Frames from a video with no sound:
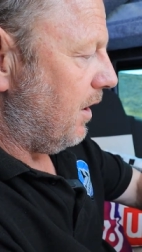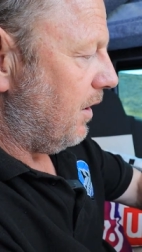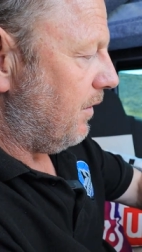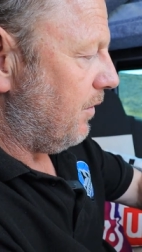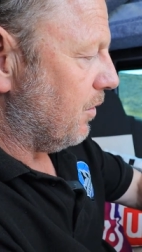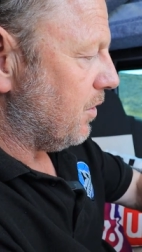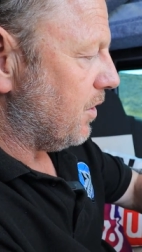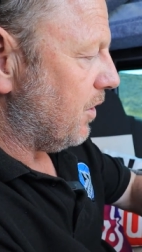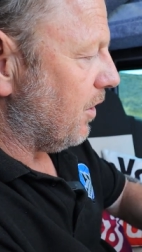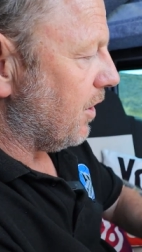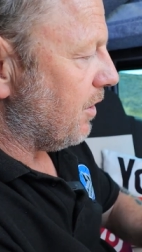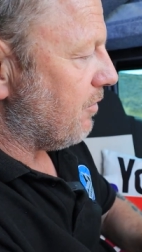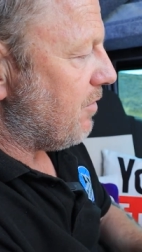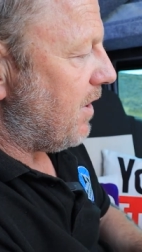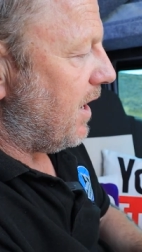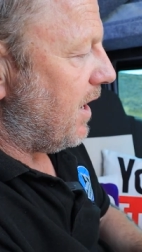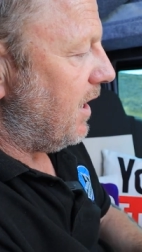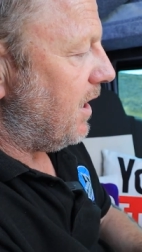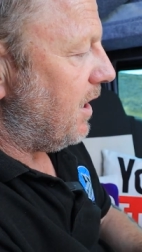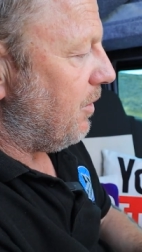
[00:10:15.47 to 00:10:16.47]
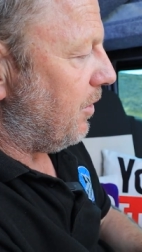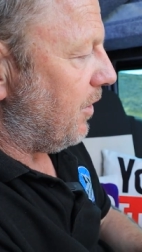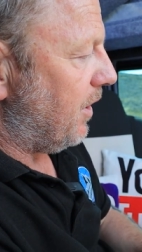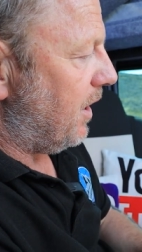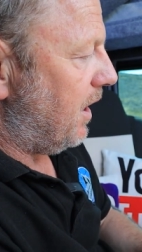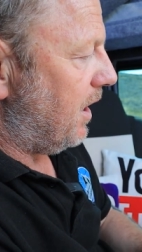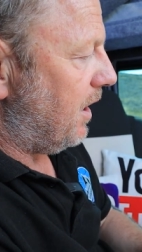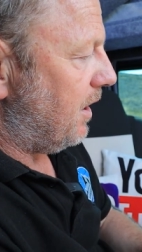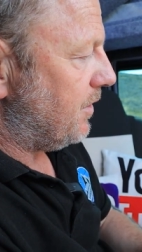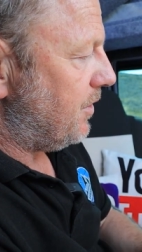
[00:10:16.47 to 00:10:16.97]
You've also got a radio on
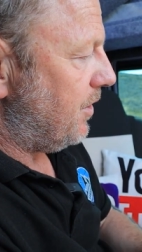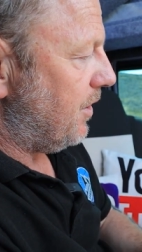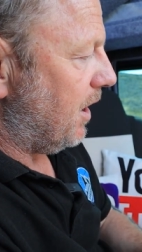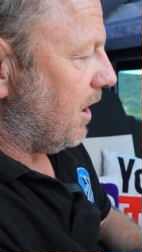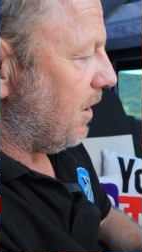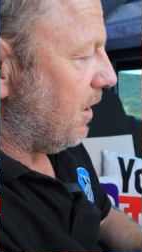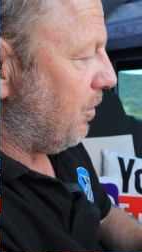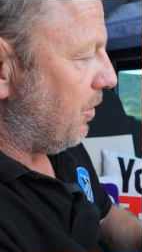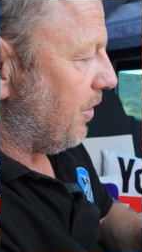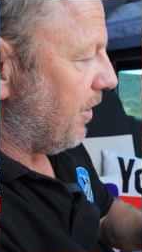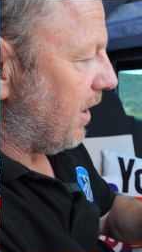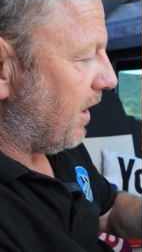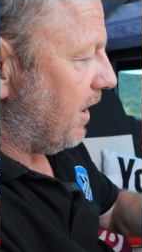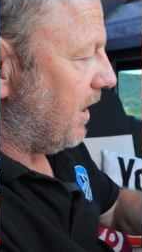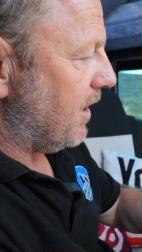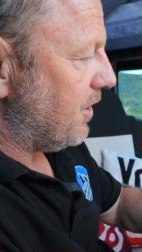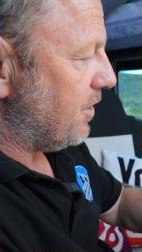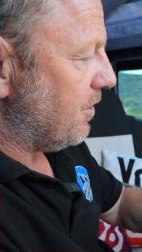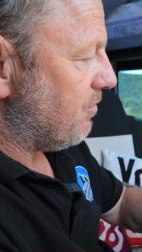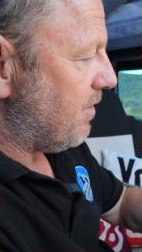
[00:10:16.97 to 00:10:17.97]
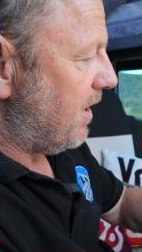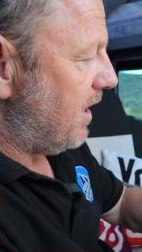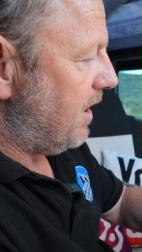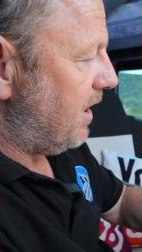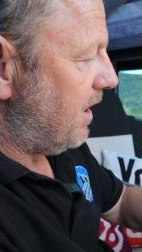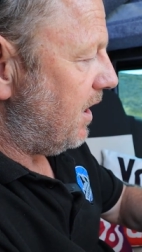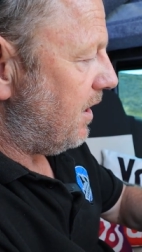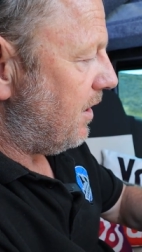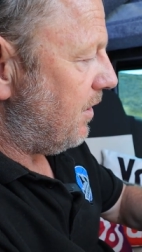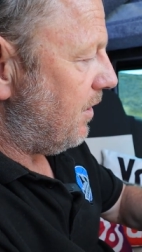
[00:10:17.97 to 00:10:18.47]
here, so you can go on and connect your
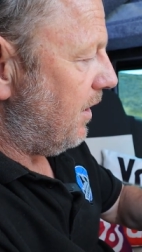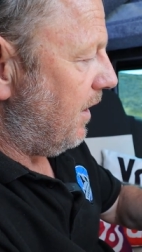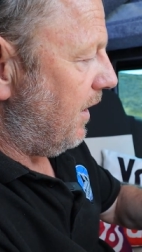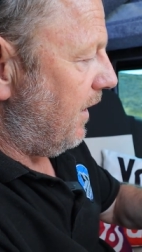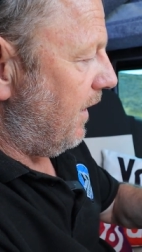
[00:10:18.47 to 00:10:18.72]
radio.